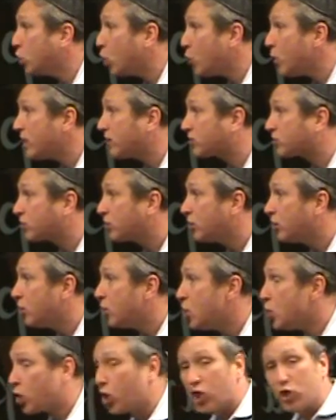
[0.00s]
do it
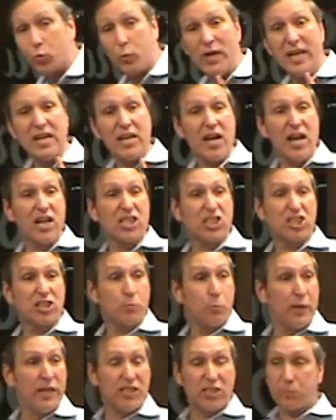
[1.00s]
because we
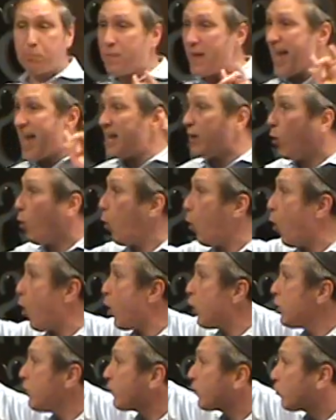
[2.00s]
span
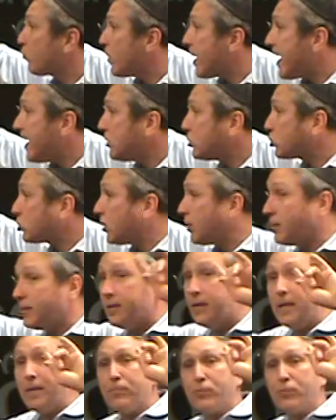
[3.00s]
all of creation.